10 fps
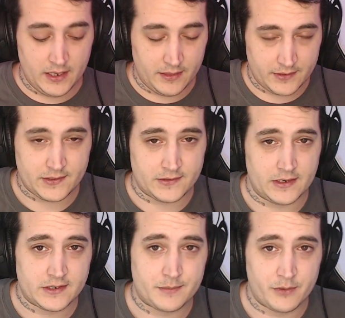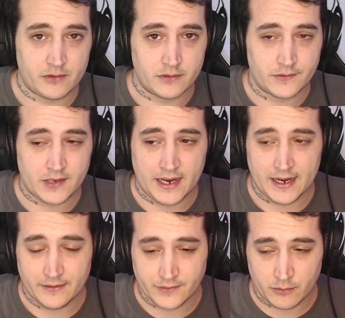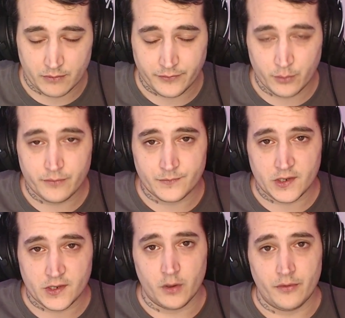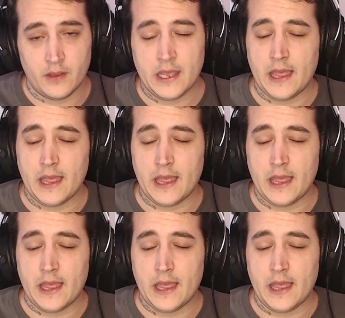This is an experience and a review from someone